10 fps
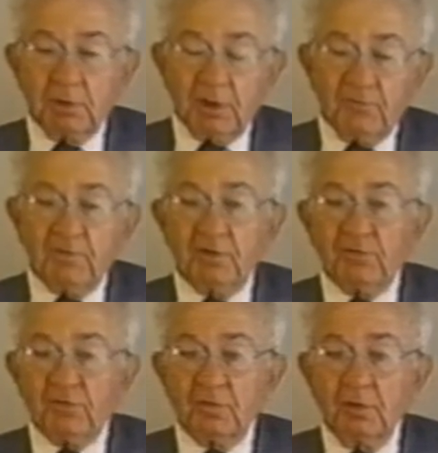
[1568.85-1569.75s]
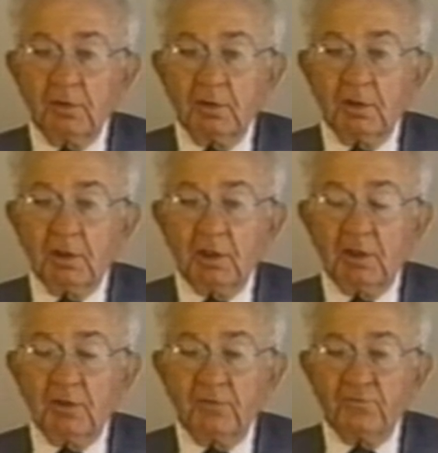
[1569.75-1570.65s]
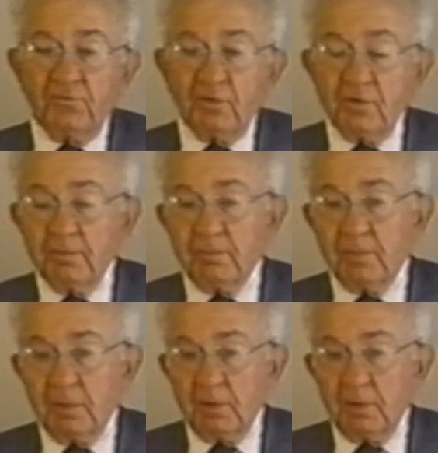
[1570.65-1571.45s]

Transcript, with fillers: give us a firm